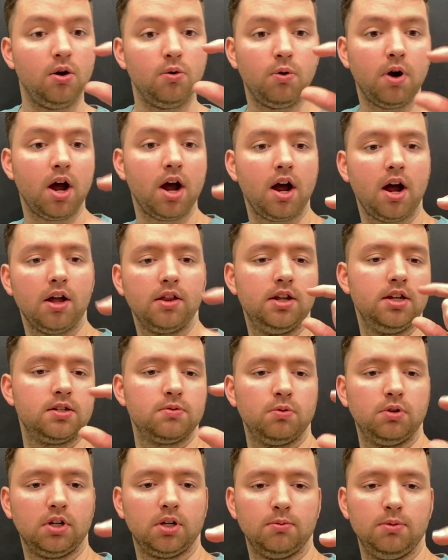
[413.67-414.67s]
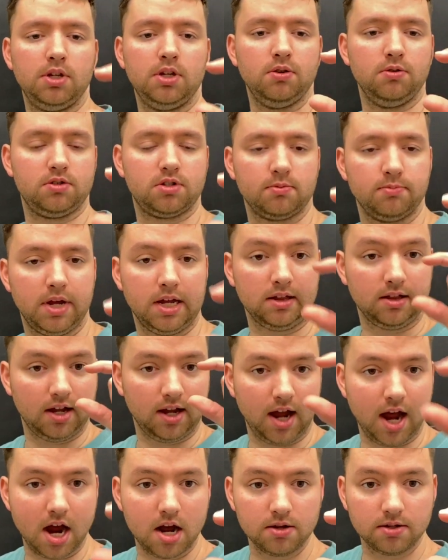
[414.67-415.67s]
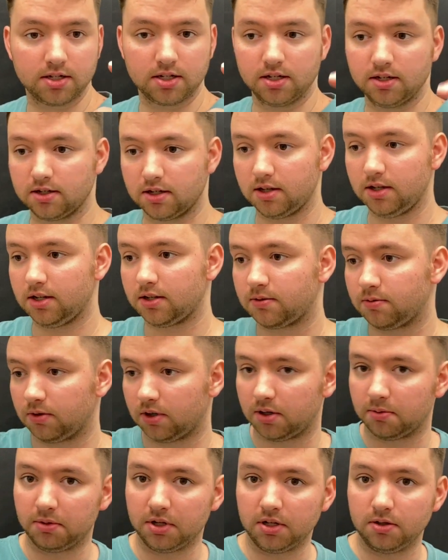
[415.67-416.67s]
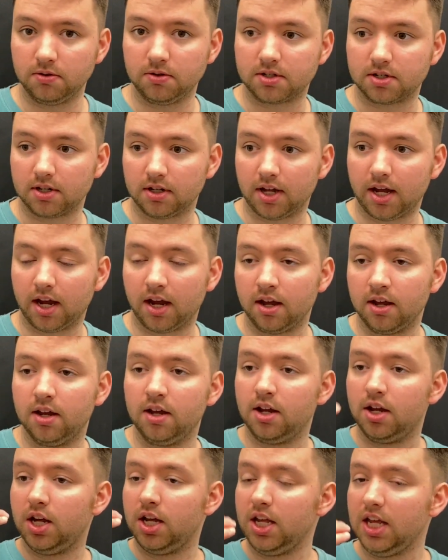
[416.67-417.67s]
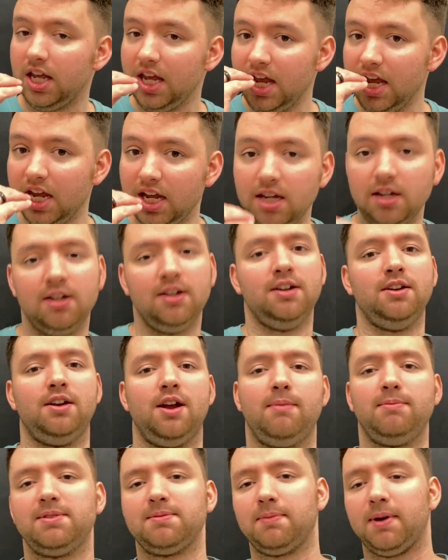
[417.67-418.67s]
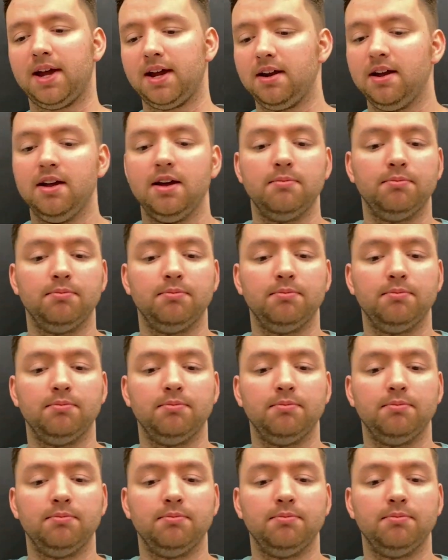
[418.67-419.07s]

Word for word: wow, this one can be used to make like houses and this one can be used to like eat. No, I'm just playing.